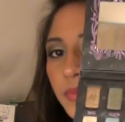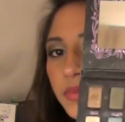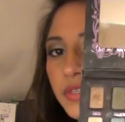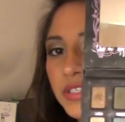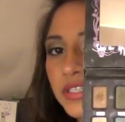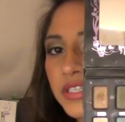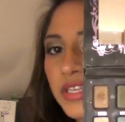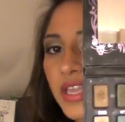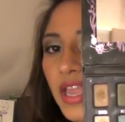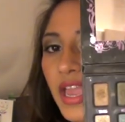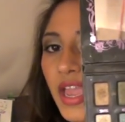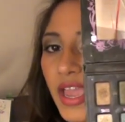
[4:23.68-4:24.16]

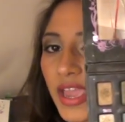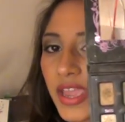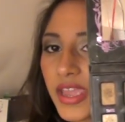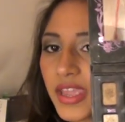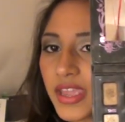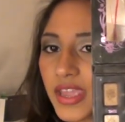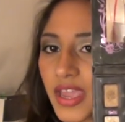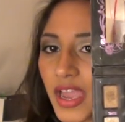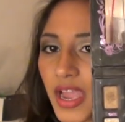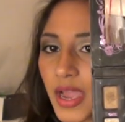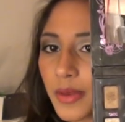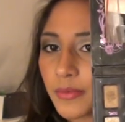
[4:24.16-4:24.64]
Urban
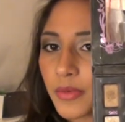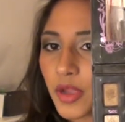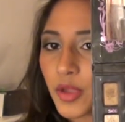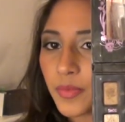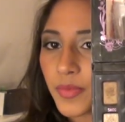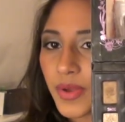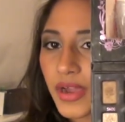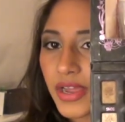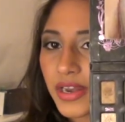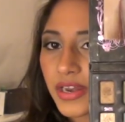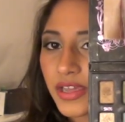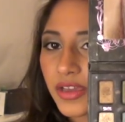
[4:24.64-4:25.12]
Decay Ammo
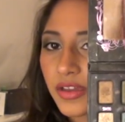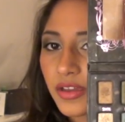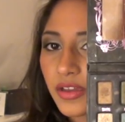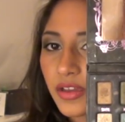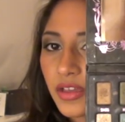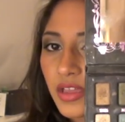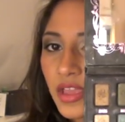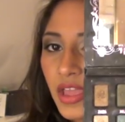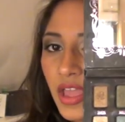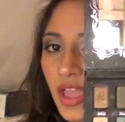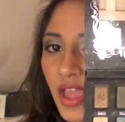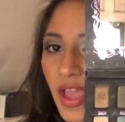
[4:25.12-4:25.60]
palette.
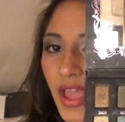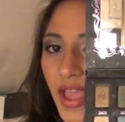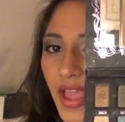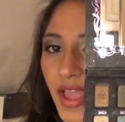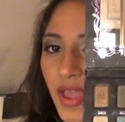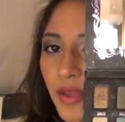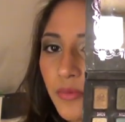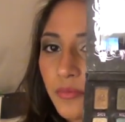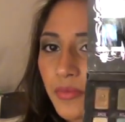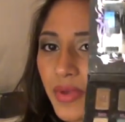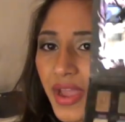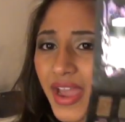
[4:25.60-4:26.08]

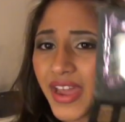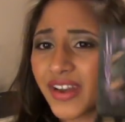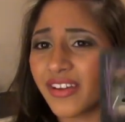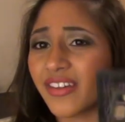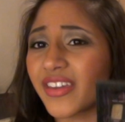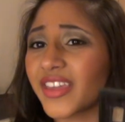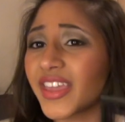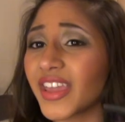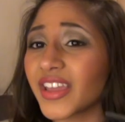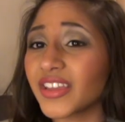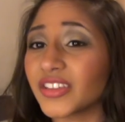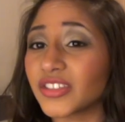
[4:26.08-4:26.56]
And
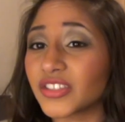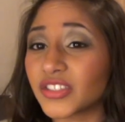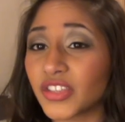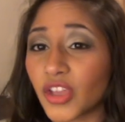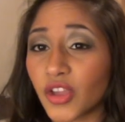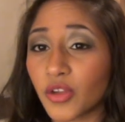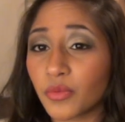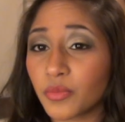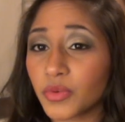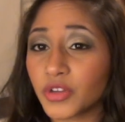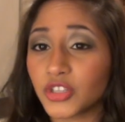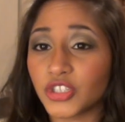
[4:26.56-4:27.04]
I get
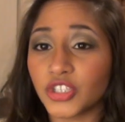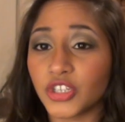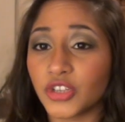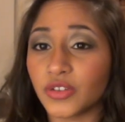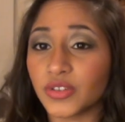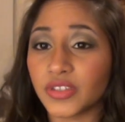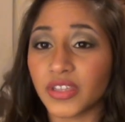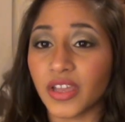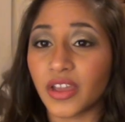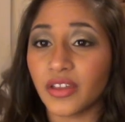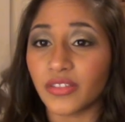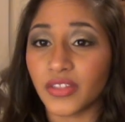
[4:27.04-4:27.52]
so much
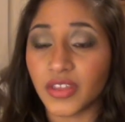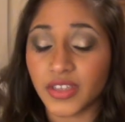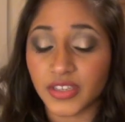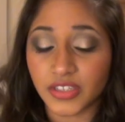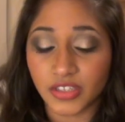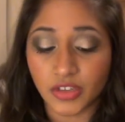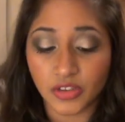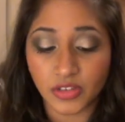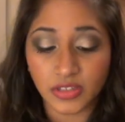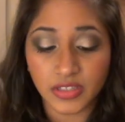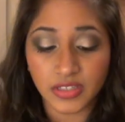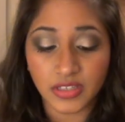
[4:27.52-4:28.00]
use out of
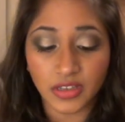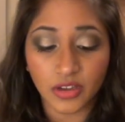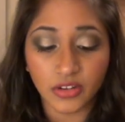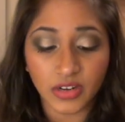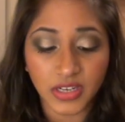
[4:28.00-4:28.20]
this because